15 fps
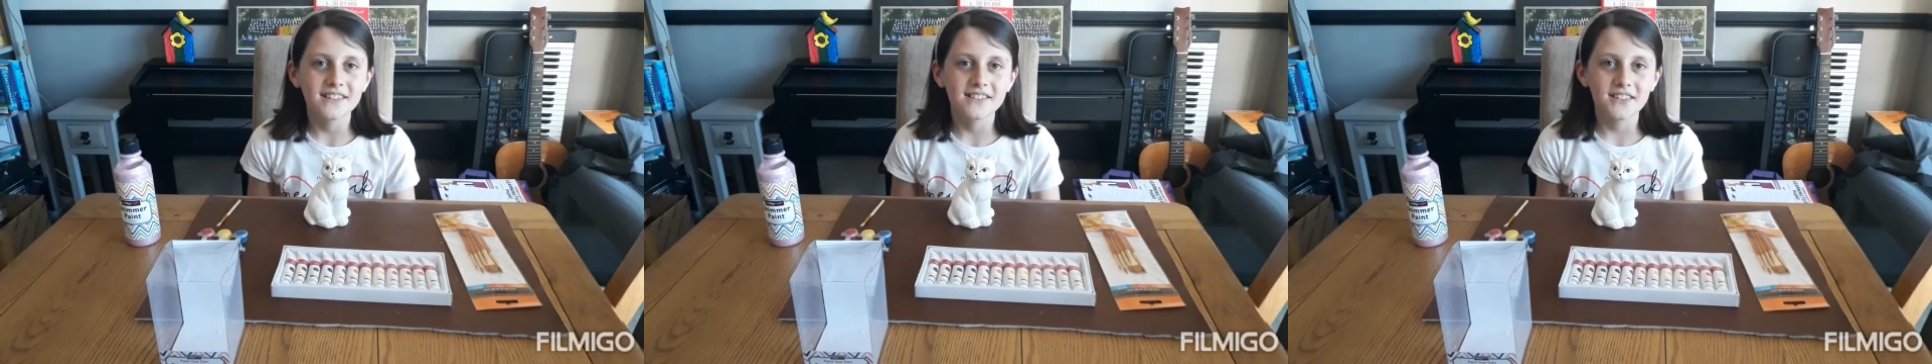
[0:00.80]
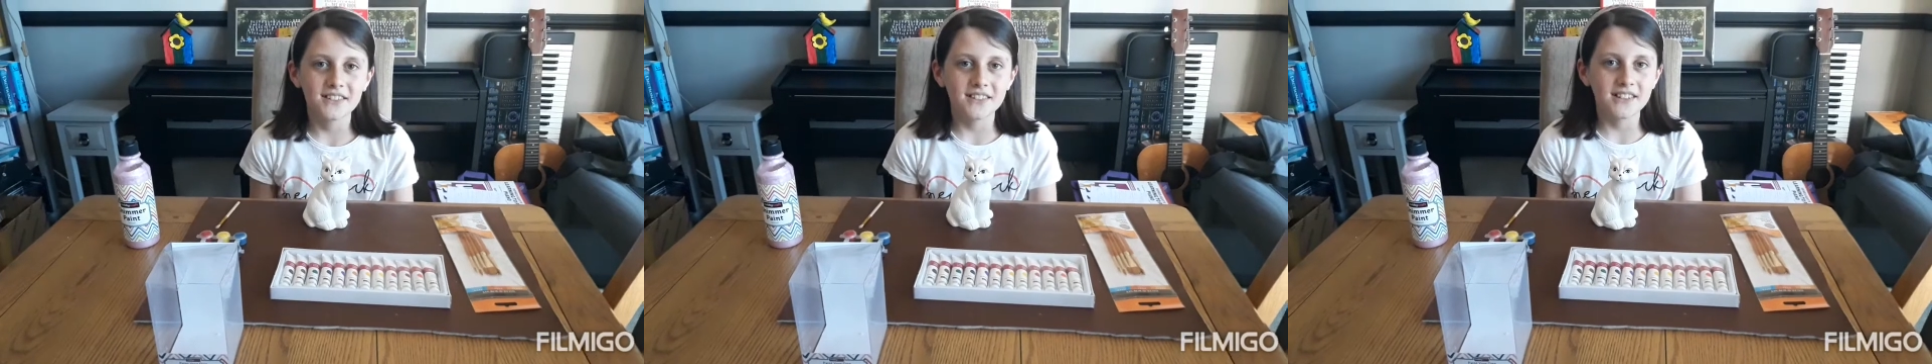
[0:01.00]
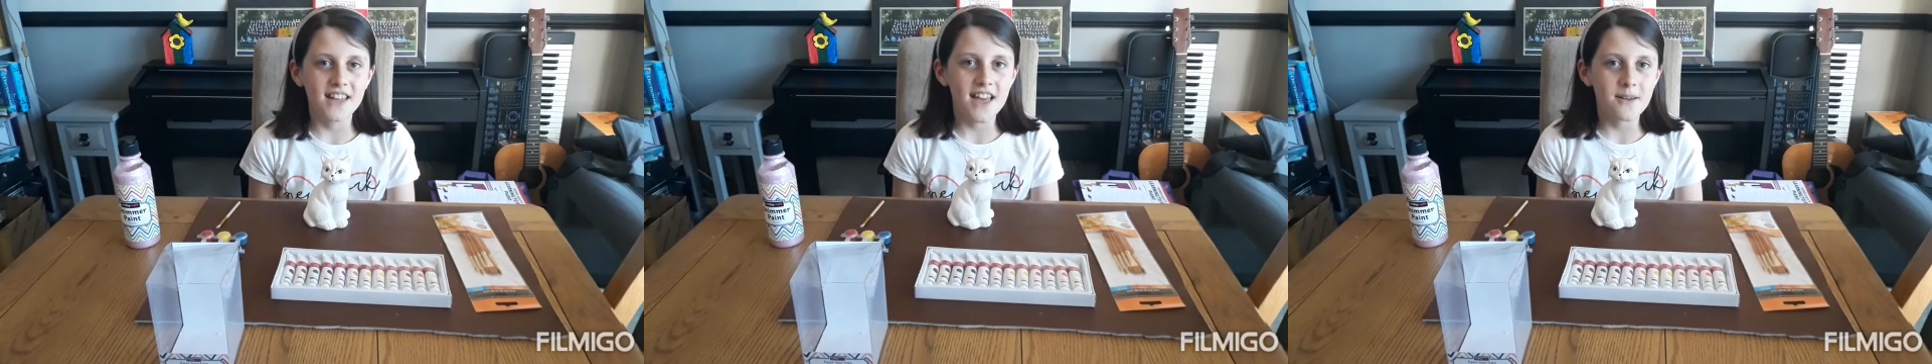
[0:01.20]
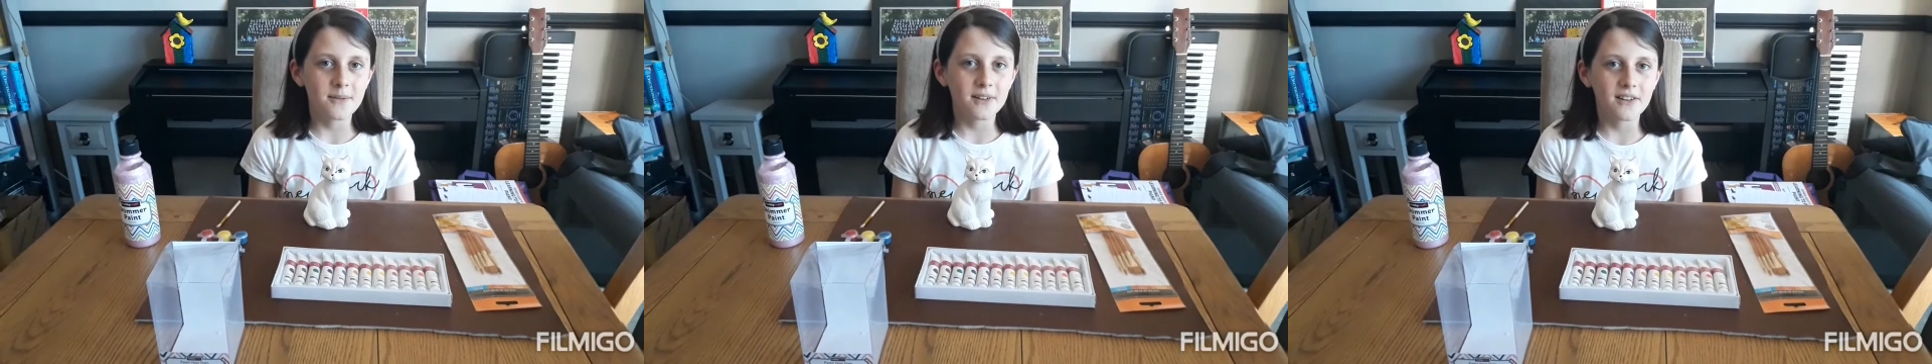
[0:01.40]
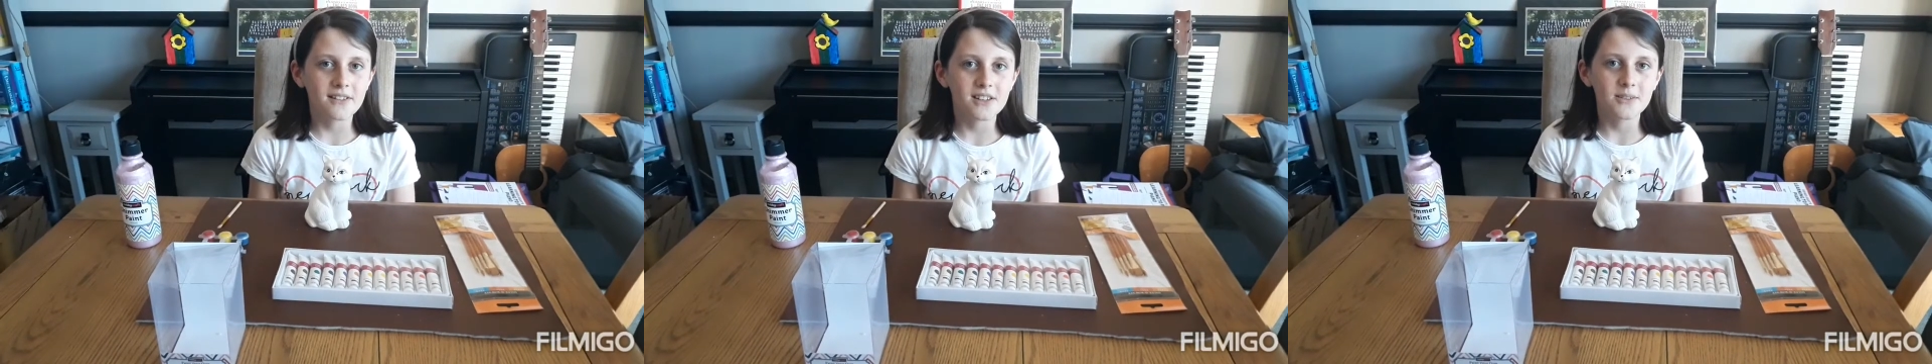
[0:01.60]
so today
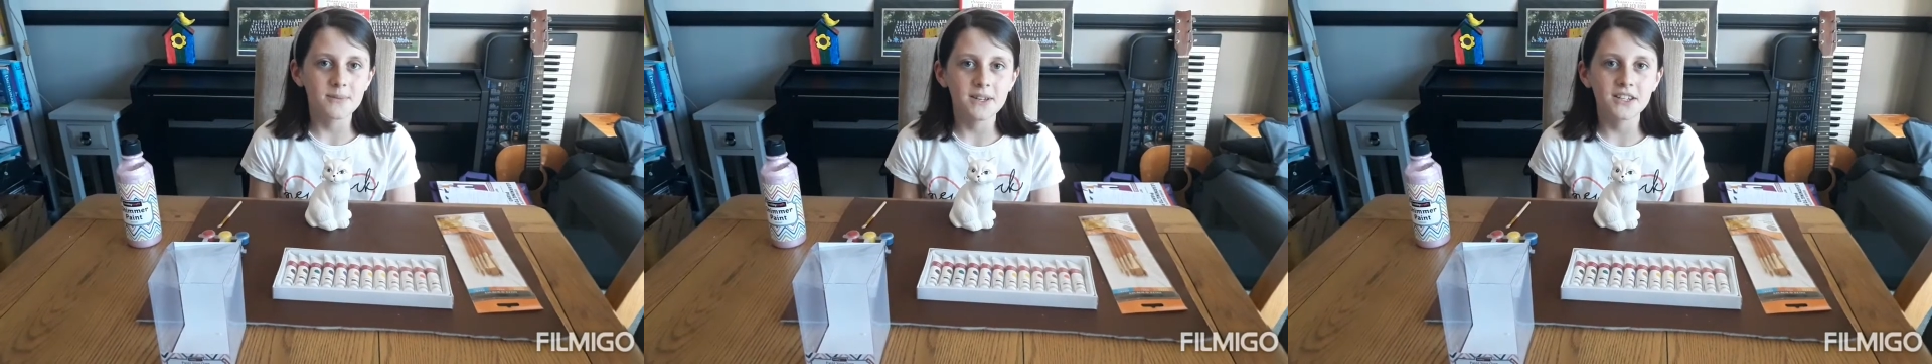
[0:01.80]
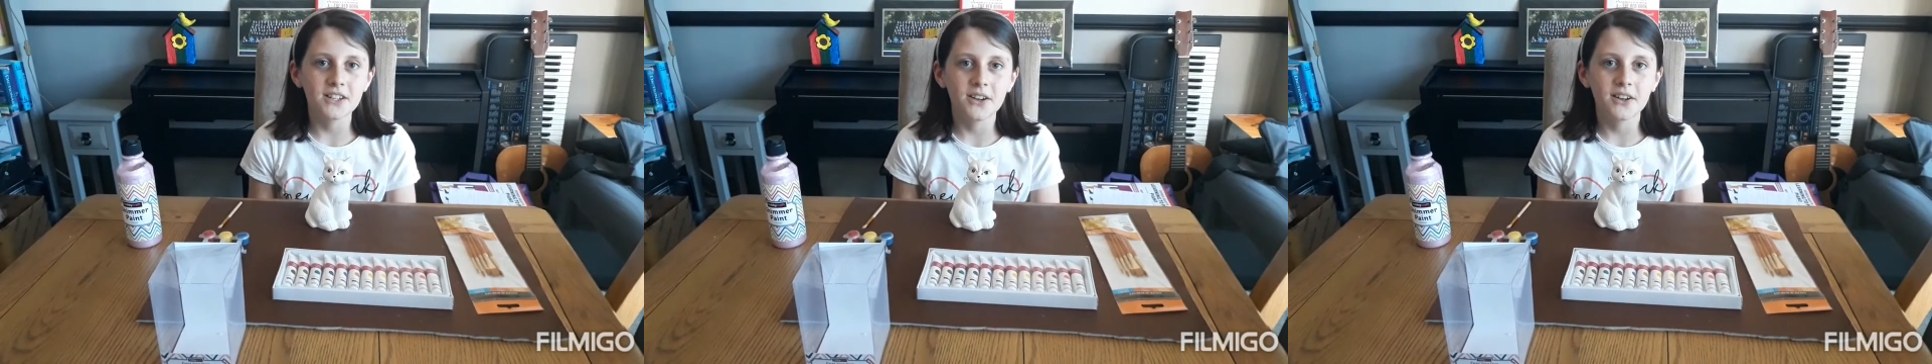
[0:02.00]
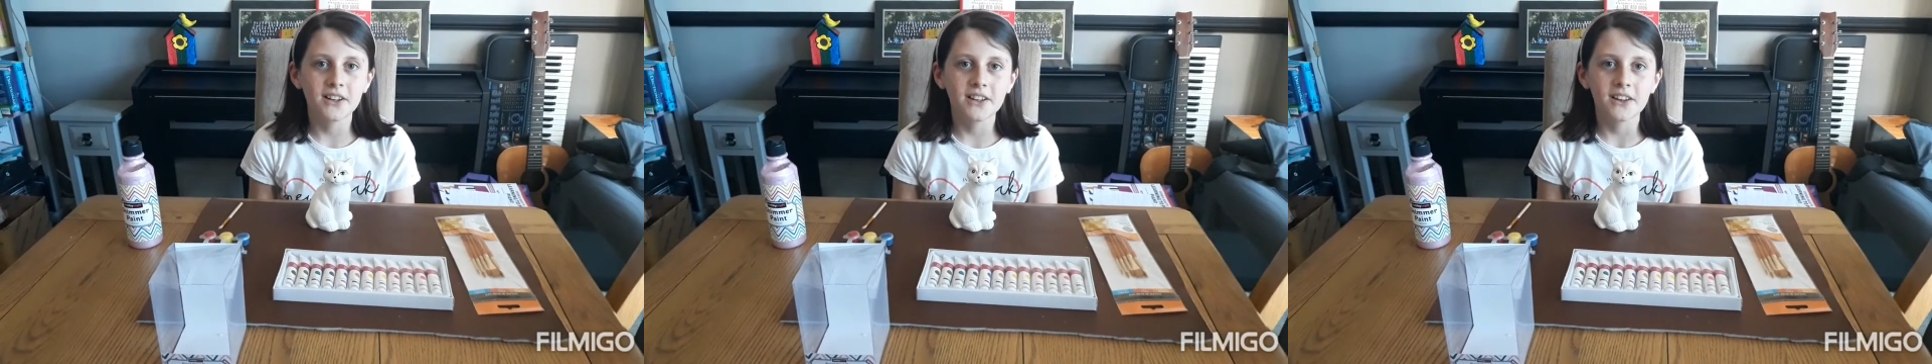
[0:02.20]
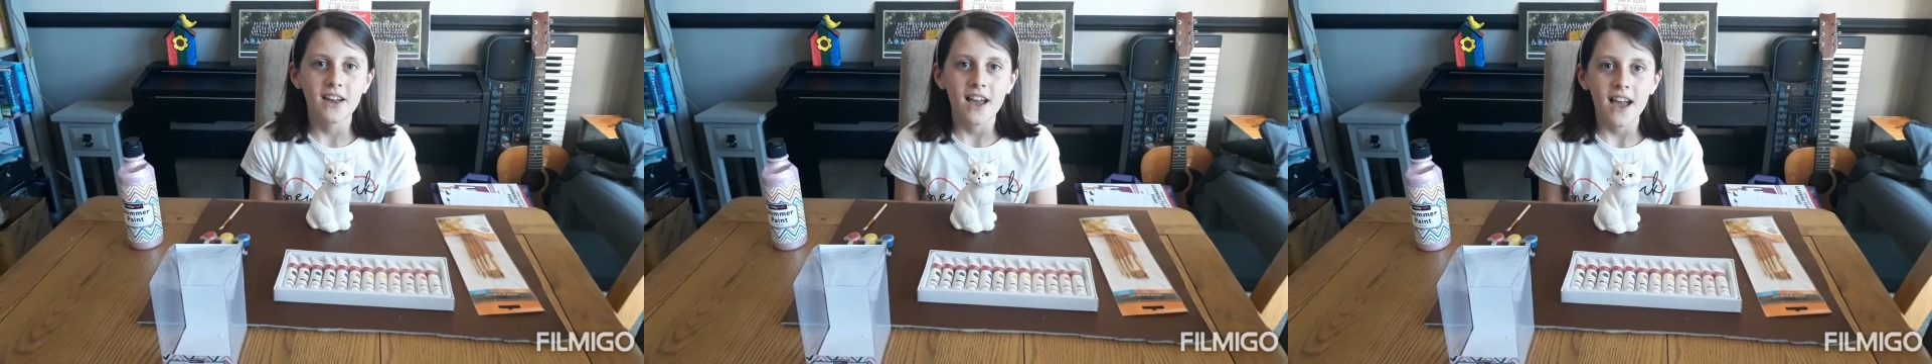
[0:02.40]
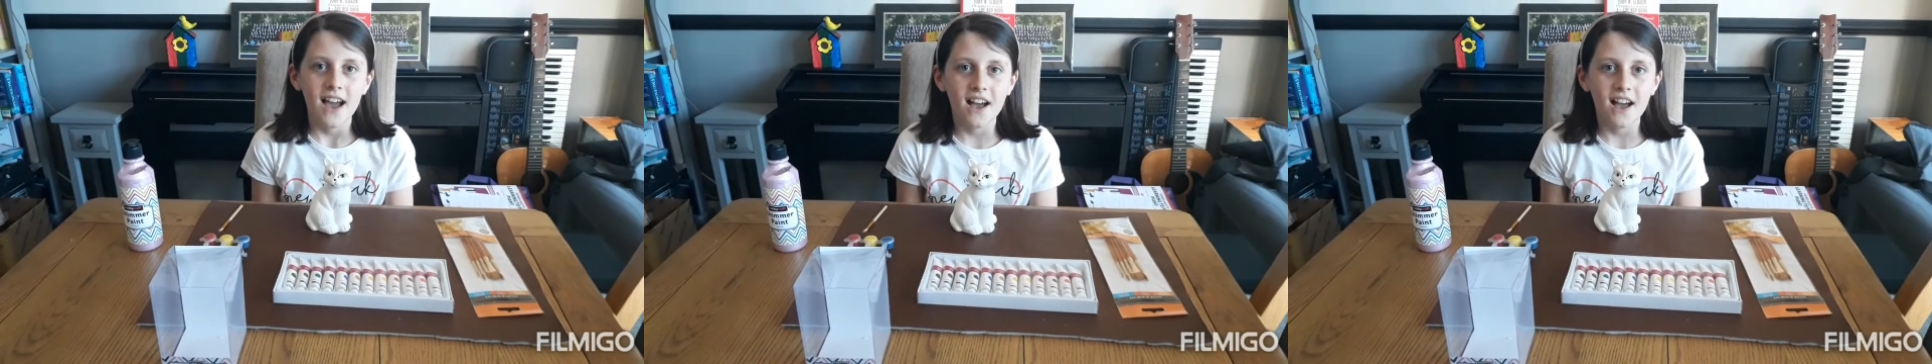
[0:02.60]
I'm going to be showing you